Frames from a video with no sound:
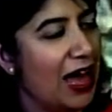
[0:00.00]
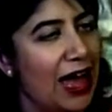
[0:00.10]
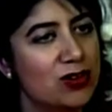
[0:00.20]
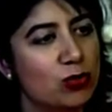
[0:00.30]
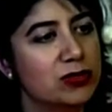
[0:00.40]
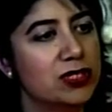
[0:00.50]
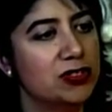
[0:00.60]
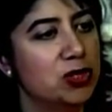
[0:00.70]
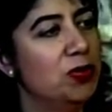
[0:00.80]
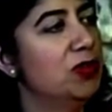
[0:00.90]
and
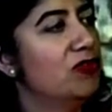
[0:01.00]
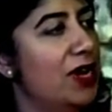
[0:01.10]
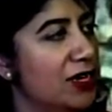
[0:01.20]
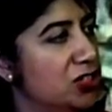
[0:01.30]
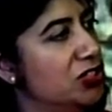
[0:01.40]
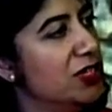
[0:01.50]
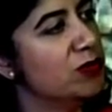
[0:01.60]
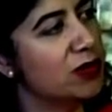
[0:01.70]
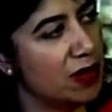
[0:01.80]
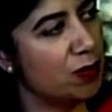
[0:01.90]
also to build
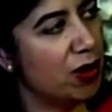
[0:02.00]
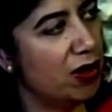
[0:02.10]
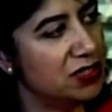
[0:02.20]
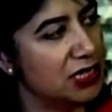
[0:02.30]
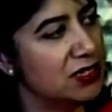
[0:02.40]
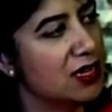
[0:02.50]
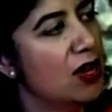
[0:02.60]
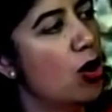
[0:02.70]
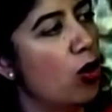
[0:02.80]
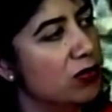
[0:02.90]
relationships with other parties.
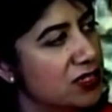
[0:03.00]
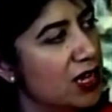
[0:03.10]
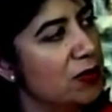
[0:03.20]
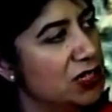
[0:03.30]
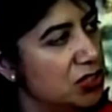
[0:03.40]
Mm. On some